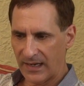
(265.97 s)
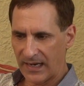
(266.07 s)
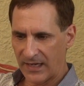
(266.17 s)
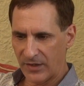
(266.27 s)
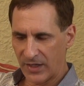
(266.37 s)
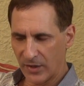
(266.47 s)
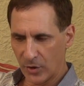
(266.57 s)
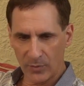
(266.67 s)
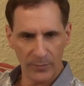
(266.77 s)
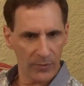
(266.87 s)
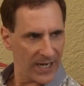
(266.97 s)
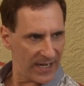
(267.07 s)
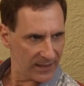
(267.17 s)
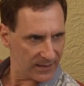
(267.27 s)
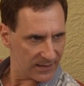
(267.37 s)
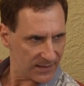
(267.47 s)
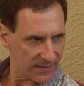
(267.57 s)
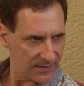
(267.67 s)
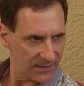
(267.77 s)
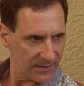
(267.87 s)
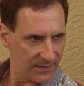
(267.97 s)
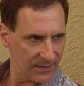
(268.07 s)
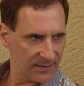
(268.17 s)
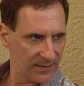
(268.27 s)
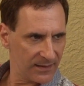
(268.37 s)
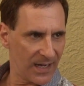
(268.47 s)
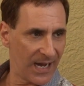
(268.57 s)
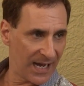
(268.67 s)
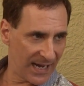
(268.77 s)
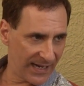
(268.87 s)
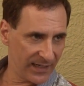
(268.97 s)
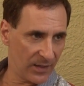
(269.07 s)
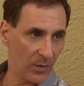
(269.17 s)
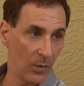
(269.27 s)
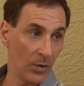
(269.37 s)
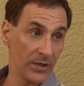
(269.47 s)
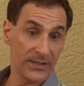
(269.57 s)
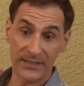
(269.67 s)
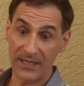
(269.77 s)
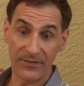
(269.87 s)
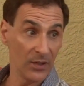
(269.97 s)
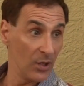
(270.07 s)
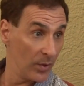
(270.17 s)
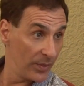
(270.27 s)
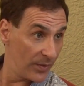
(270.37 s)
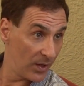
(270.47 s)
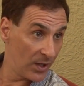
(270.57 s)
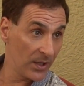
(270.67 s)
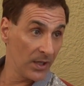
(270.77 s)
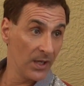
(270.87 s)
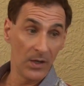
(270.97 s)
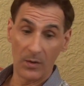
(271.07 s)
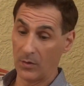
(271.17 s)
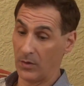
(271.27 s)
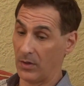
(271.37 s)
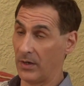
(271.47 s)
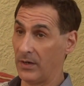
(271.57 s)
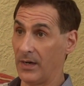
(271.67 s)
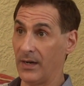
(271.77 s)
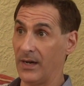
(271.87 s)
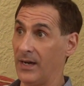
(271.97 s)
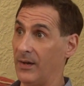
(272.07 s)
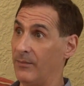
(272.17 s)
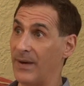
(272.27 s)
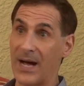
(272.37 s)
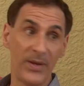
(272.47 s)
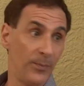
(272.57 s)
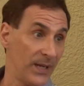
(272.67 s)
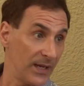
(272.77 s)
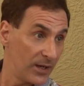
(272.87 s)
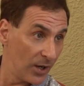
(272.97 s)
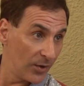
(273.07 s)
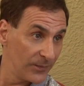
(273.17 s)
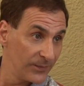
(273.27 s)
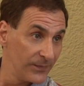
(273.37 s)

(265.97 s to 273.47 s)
and in her breaks, or Stephen Lowenthal or Bobby Pico